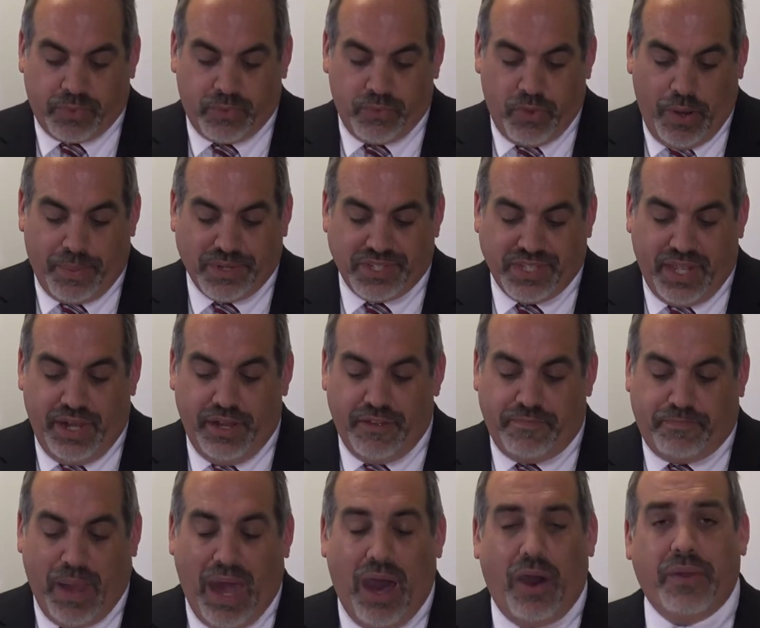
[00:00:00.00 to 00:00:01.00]
Representative
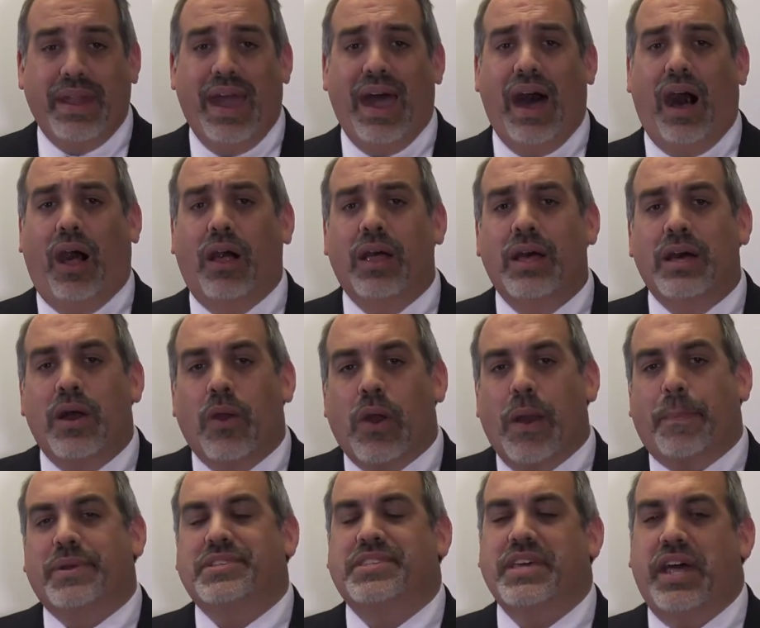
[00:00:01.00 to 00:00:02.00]
Pownell.
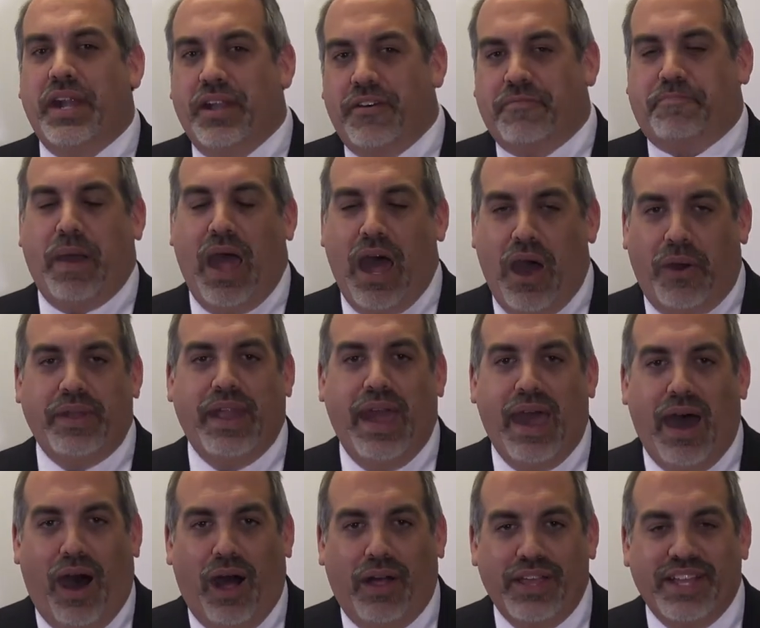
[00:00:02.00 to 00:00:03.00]
Representative
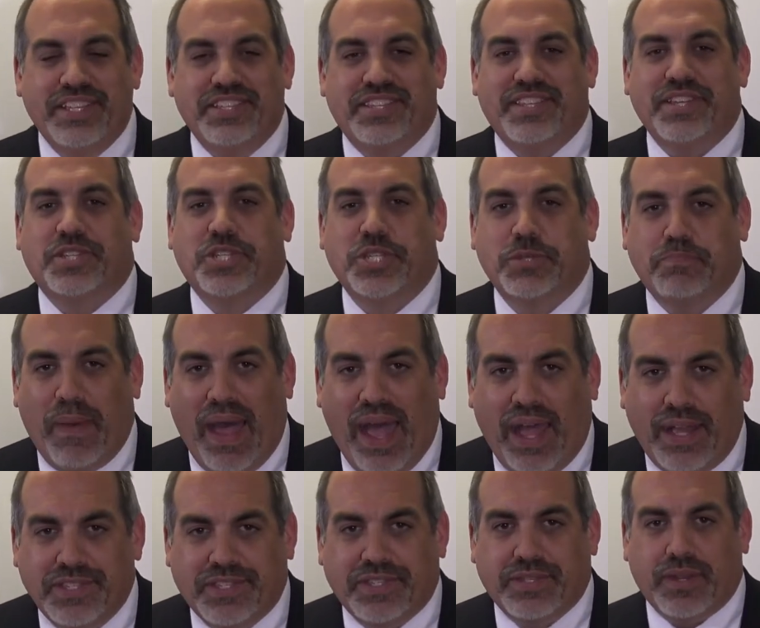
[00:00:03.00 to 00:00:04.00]
Pownell is the
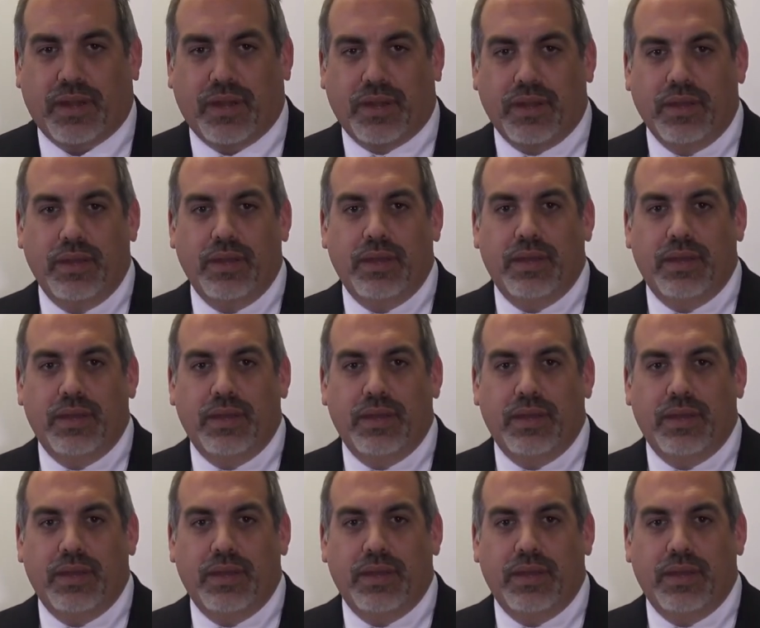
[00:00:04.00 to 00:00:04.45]
sponsor